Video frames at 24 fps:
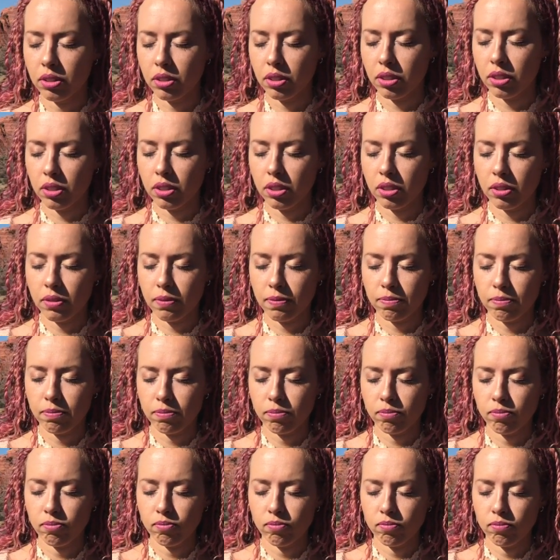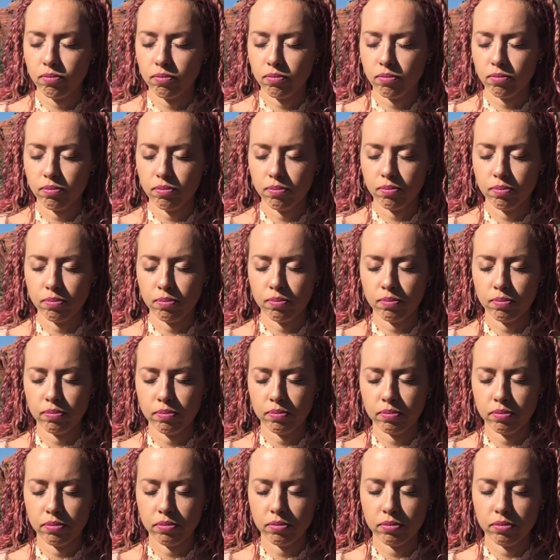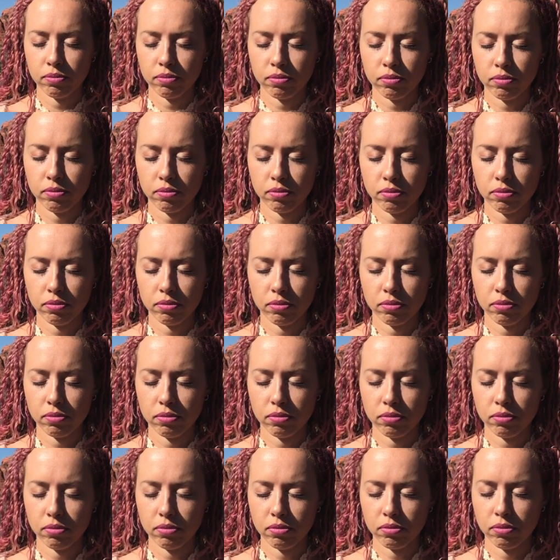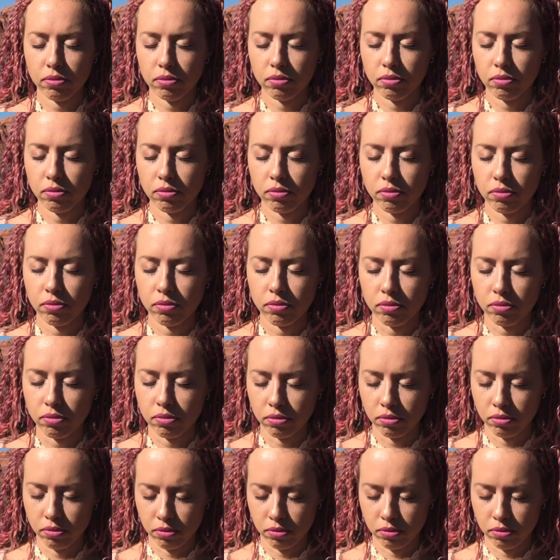(no one is talking)